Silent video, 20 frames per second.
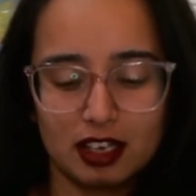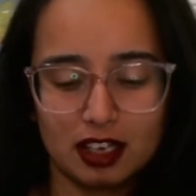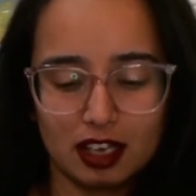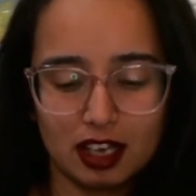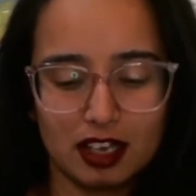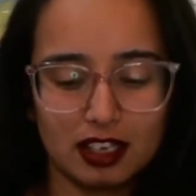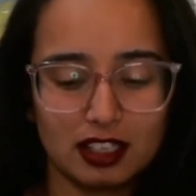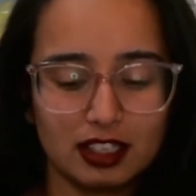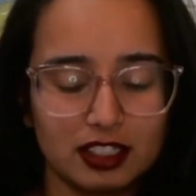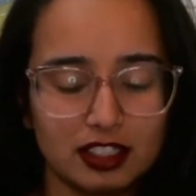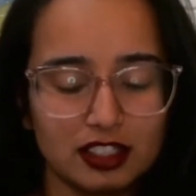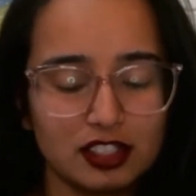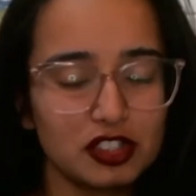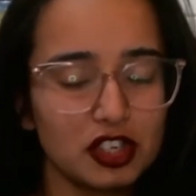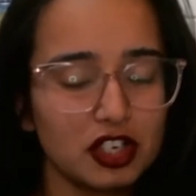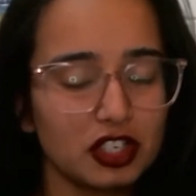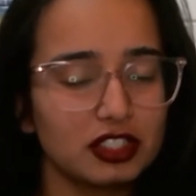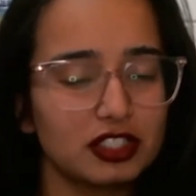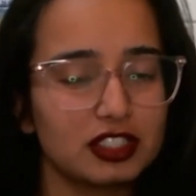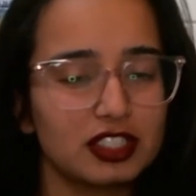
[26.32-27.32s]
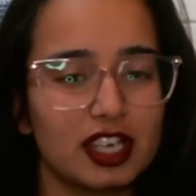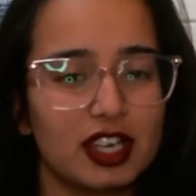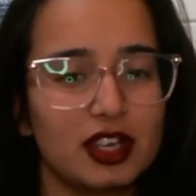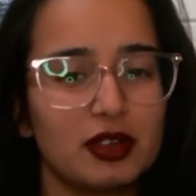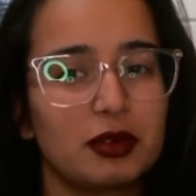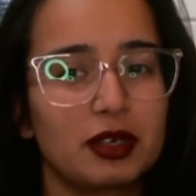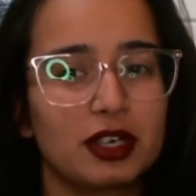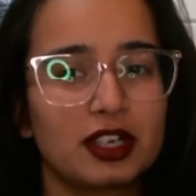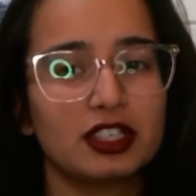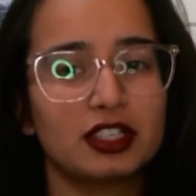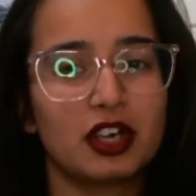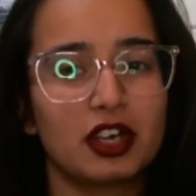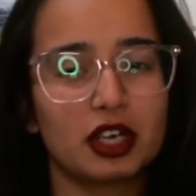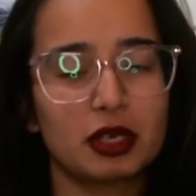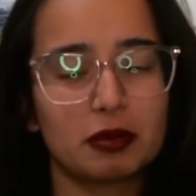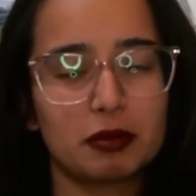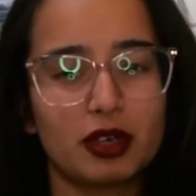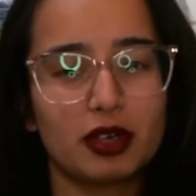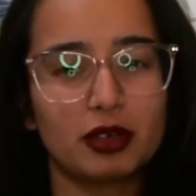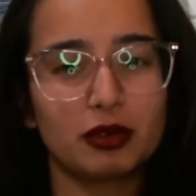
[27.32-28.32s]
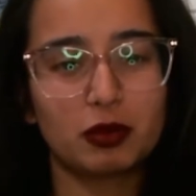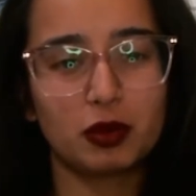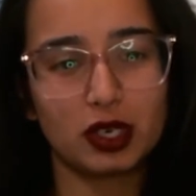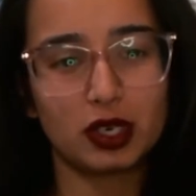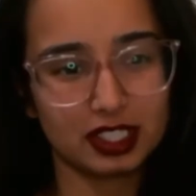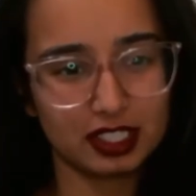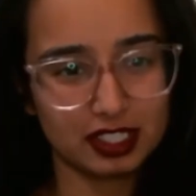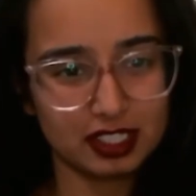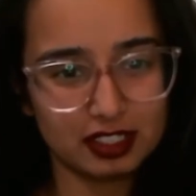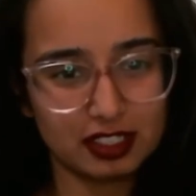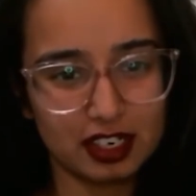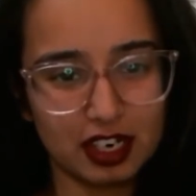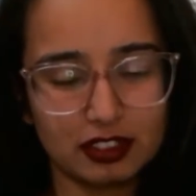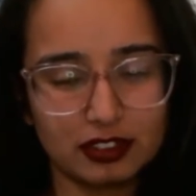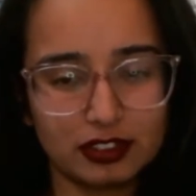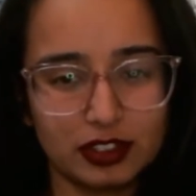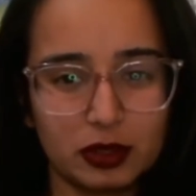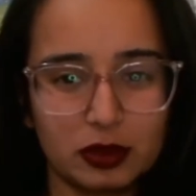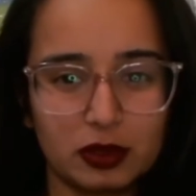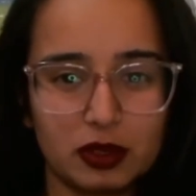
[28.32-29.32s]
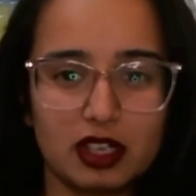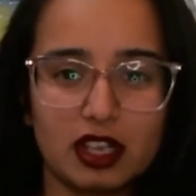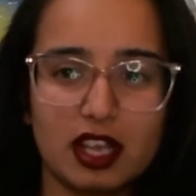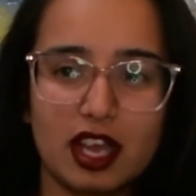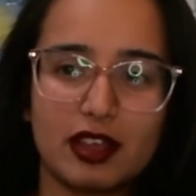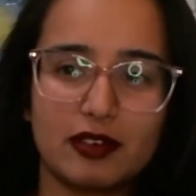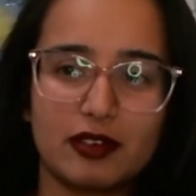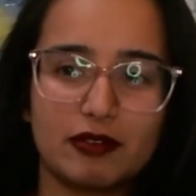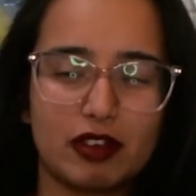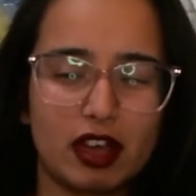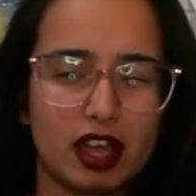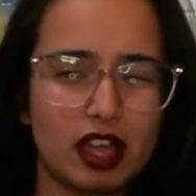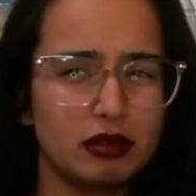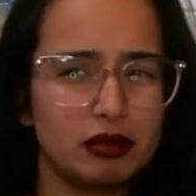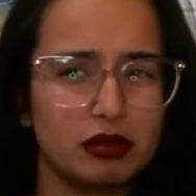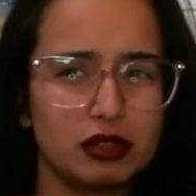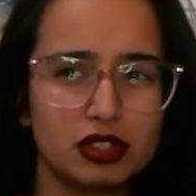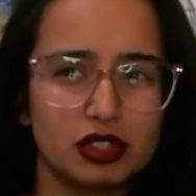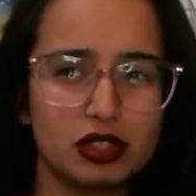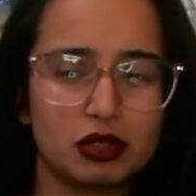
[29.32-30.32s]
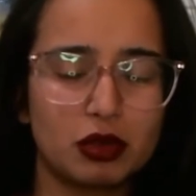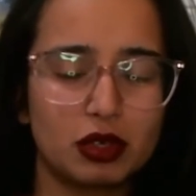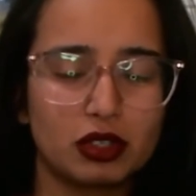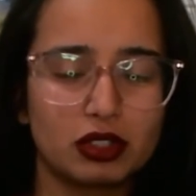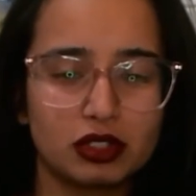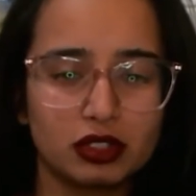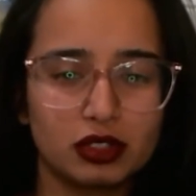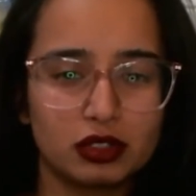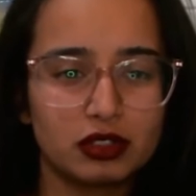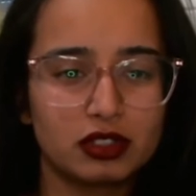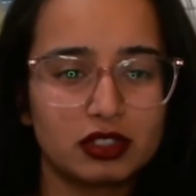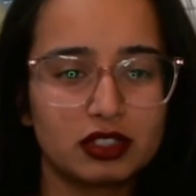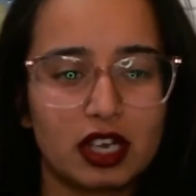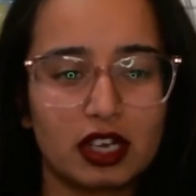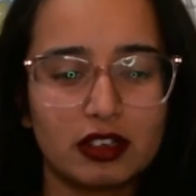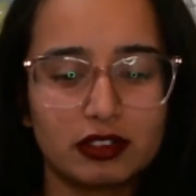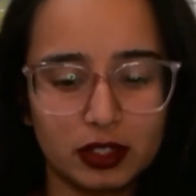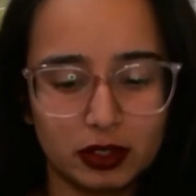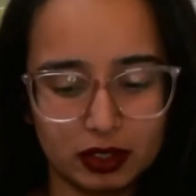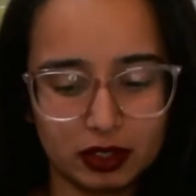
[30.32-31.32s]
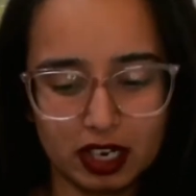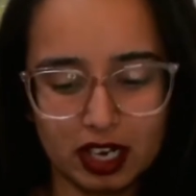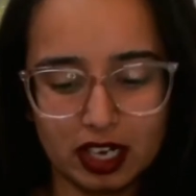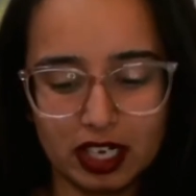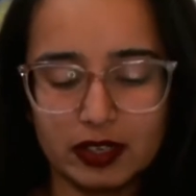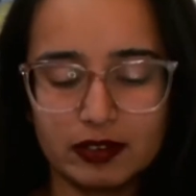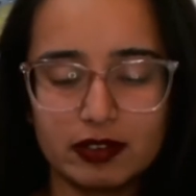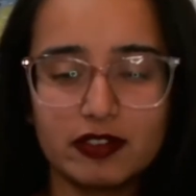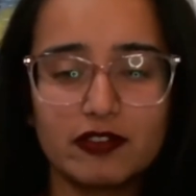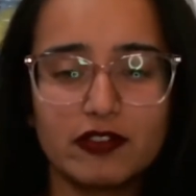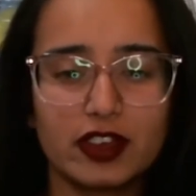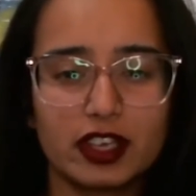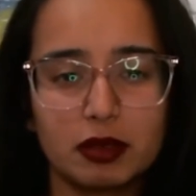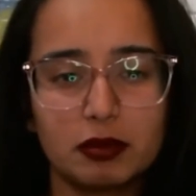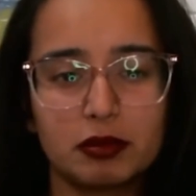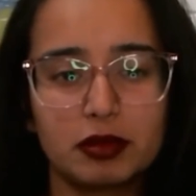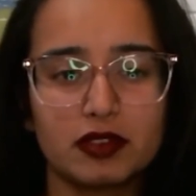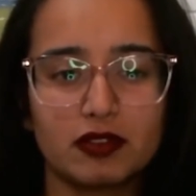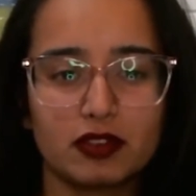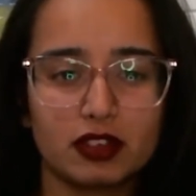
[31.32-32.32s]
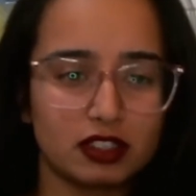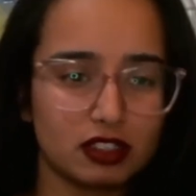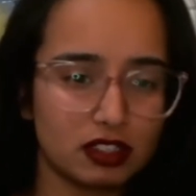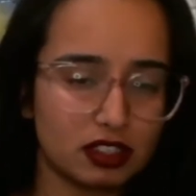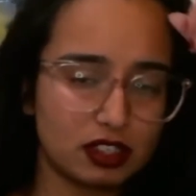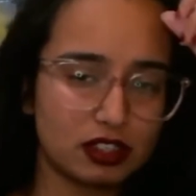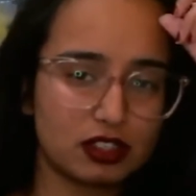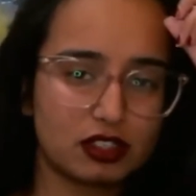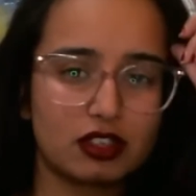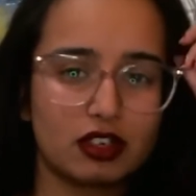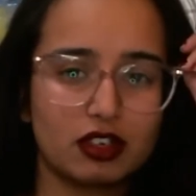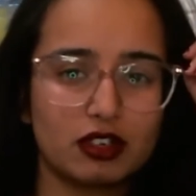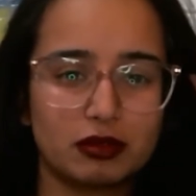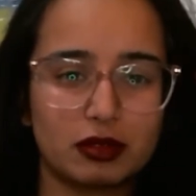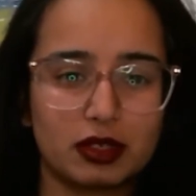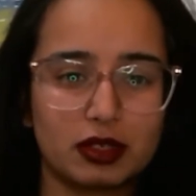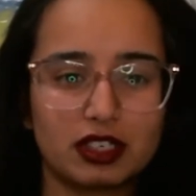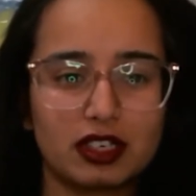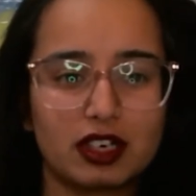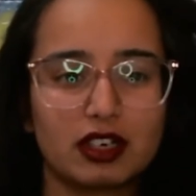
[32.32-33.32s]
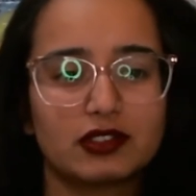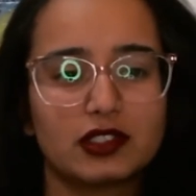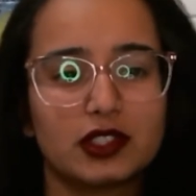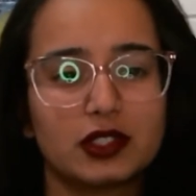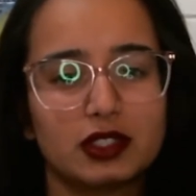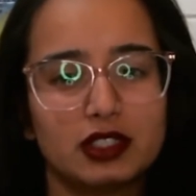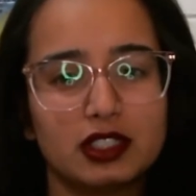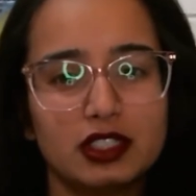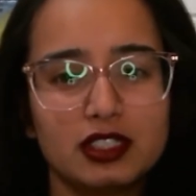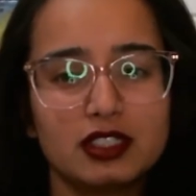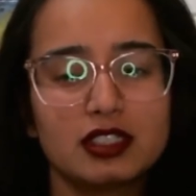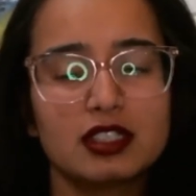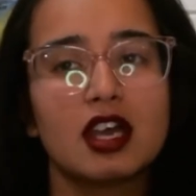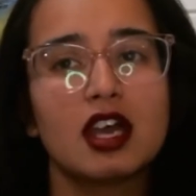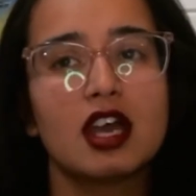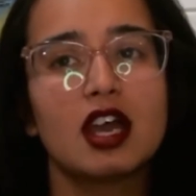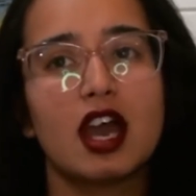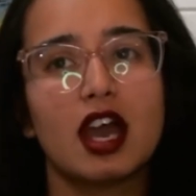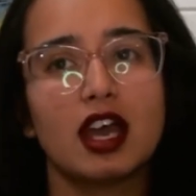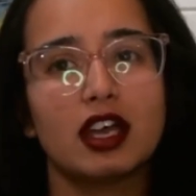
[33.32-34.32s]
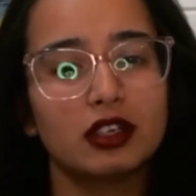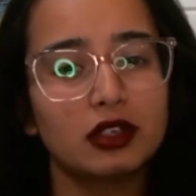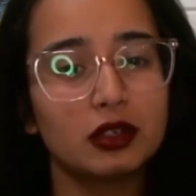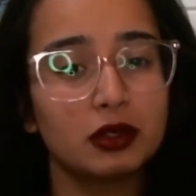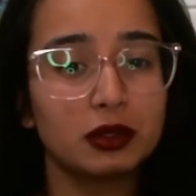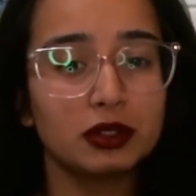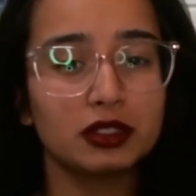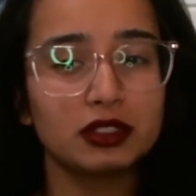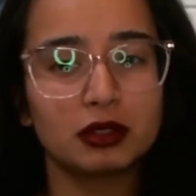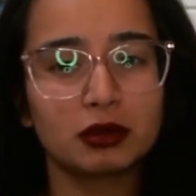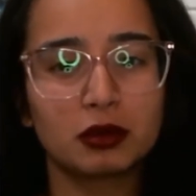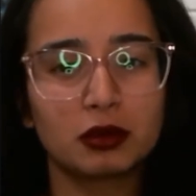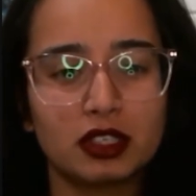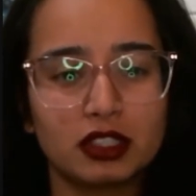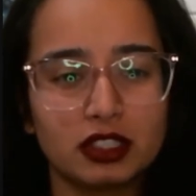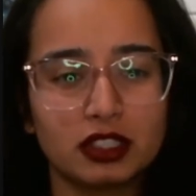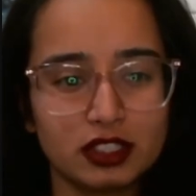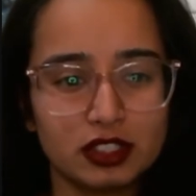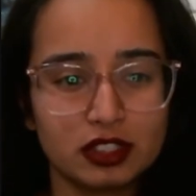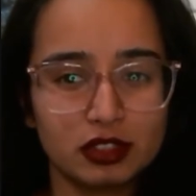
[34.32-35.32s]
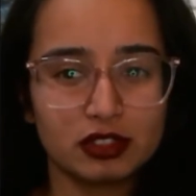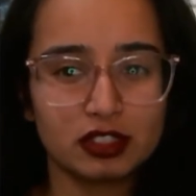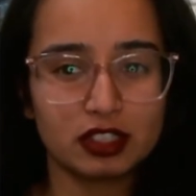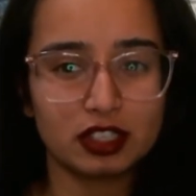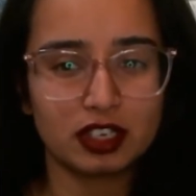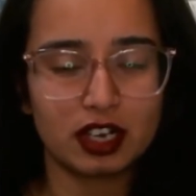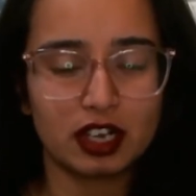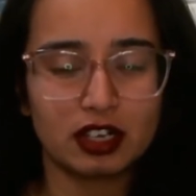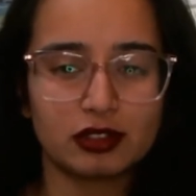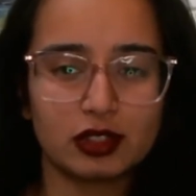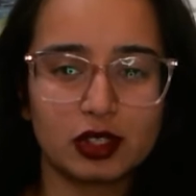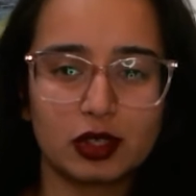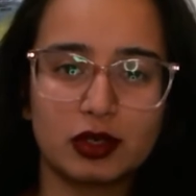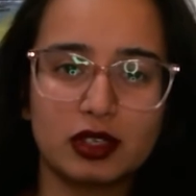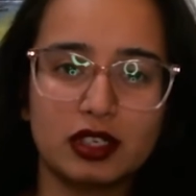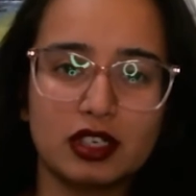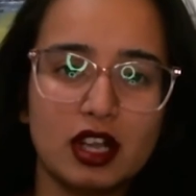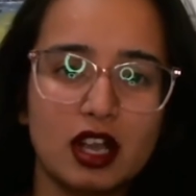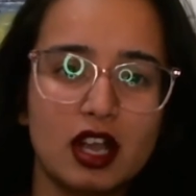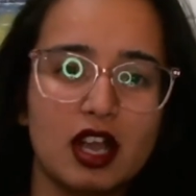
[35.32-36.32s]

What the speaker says: In this talk today, we're going to talk about what is GraphQL and why would you want to use GraphQL. I'll give a very brief introduction of what GraphQL is and who in the world is using GraphQL.